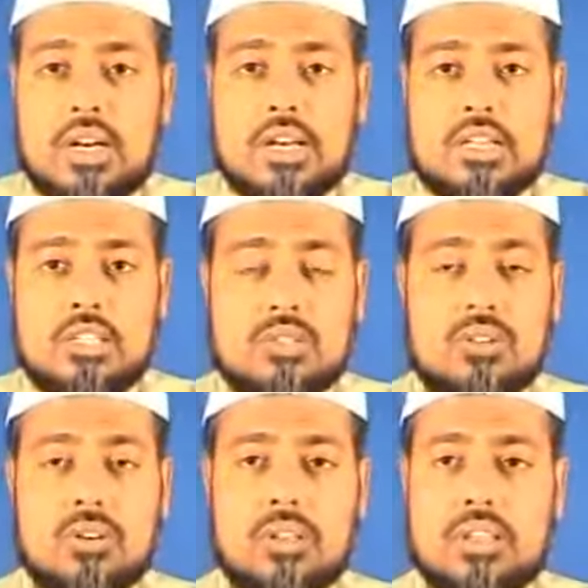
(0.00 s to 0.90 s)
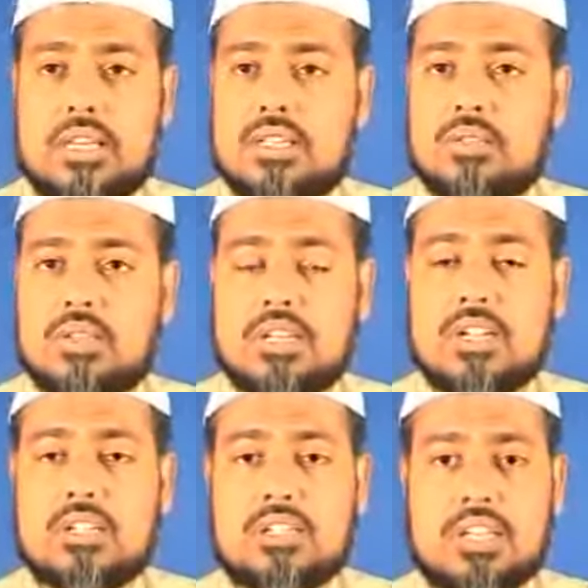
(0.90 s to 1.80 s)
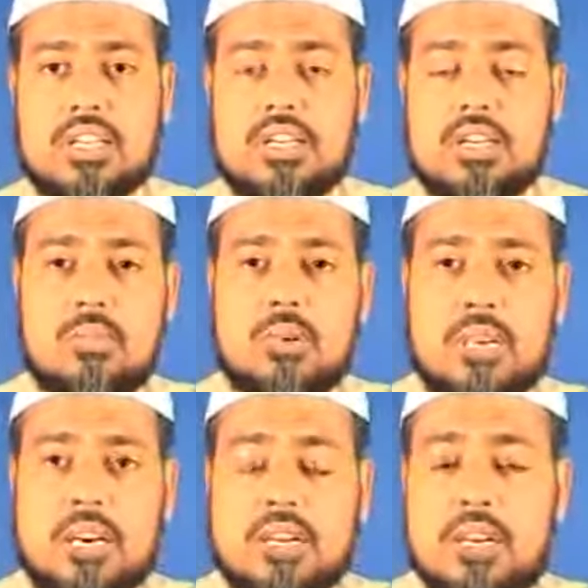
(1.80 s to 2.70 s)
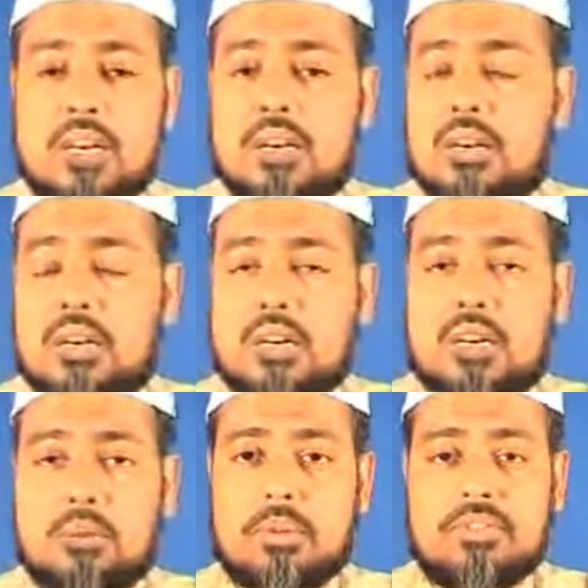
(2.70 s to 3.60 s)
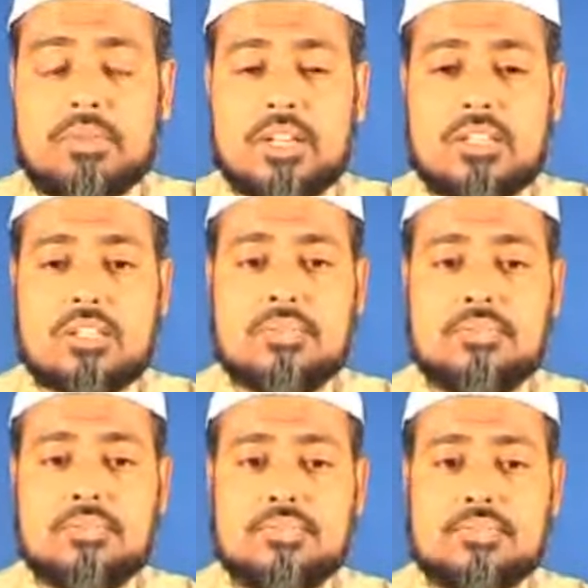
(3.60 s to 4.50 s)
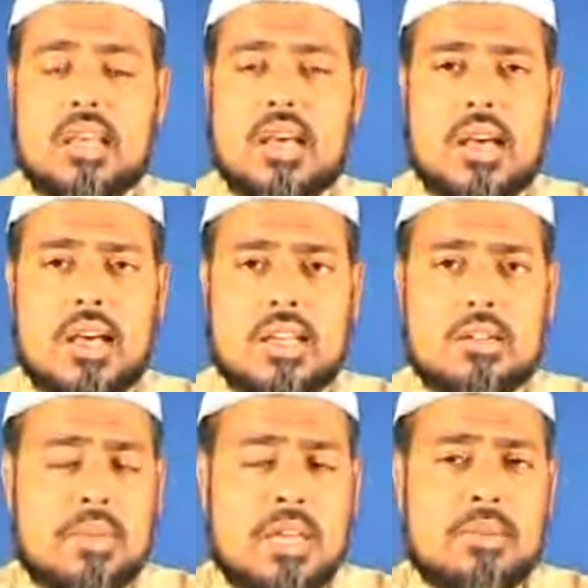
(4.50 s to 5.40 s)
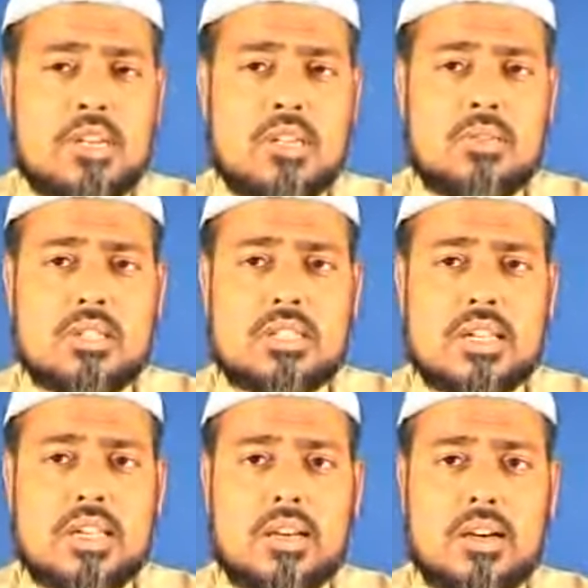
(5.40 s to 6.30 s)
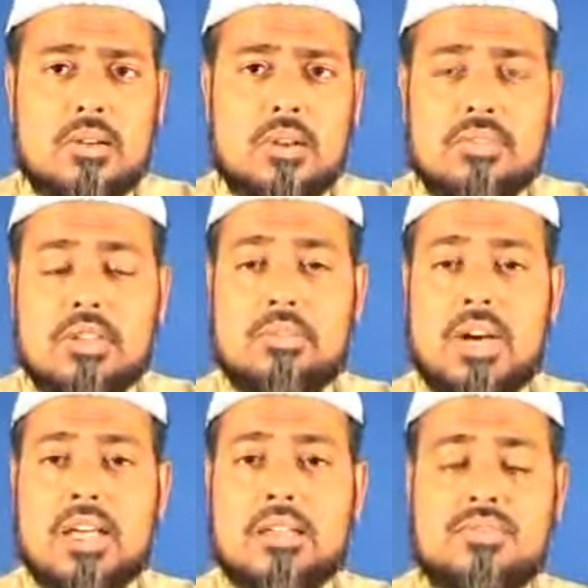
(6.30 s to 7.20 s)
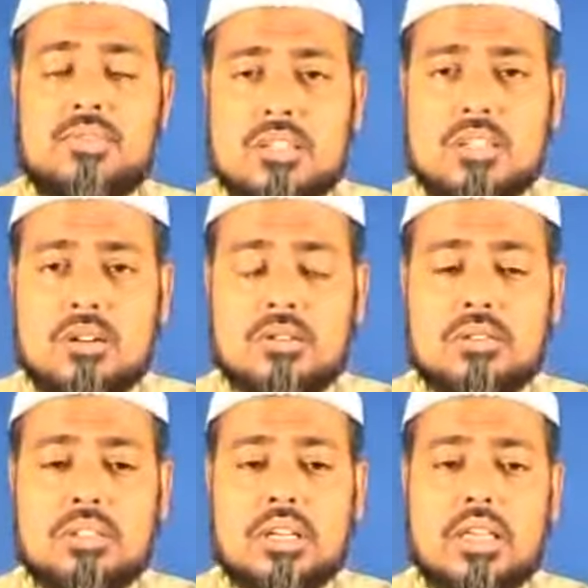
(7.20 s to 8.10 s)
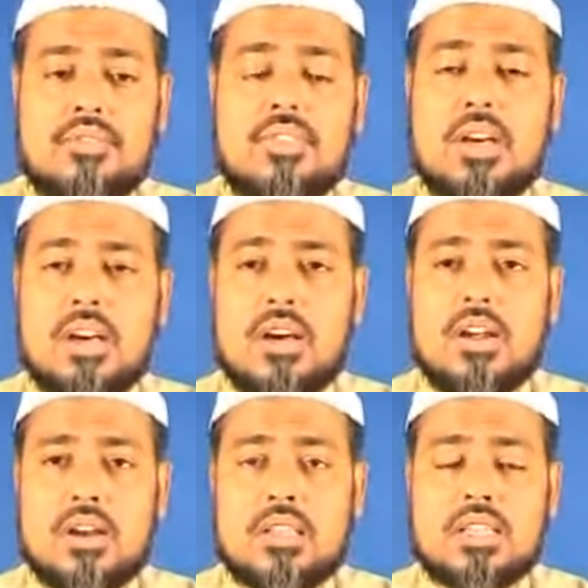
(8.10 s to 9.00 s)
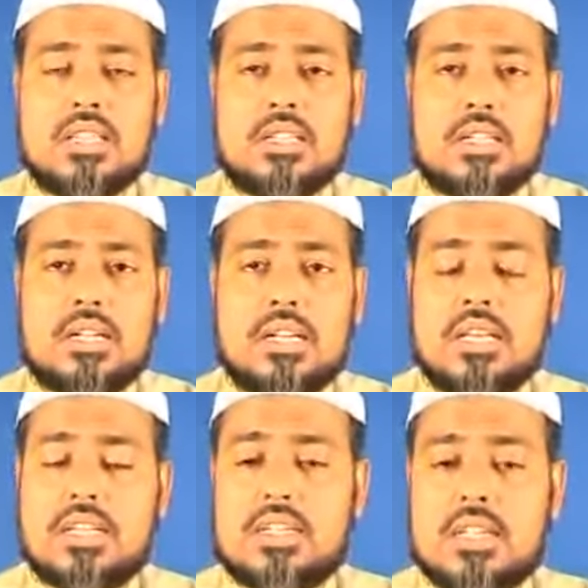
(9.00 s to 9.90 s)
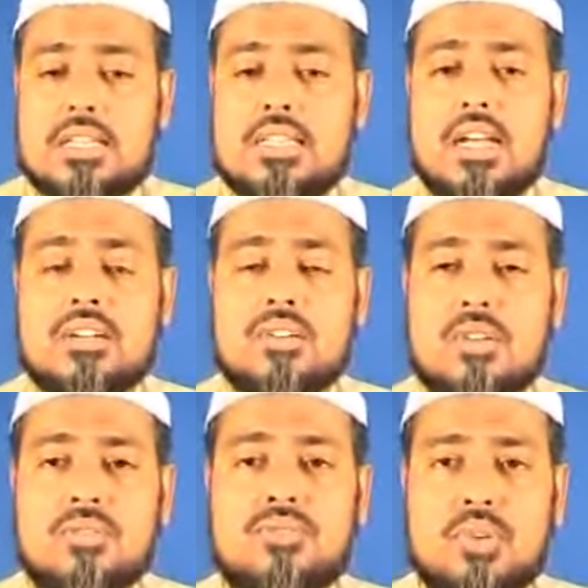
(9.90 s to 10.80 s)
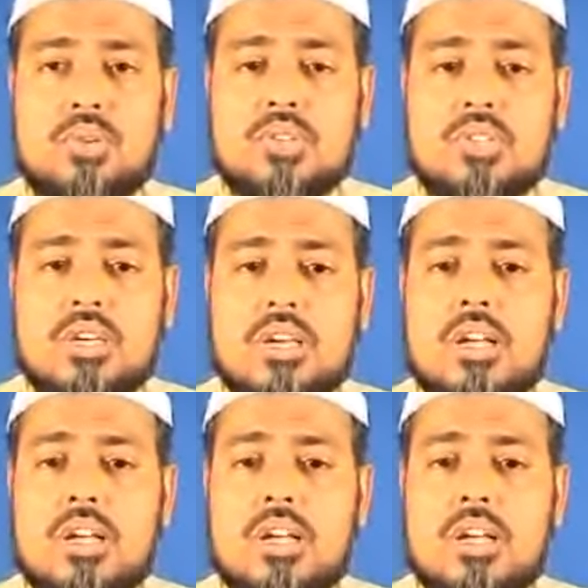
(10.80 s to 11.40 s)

and you know that you cannot stay more than a couple of minutes. And maybe you will say, well, we buy food. No. If the earth does not grow food,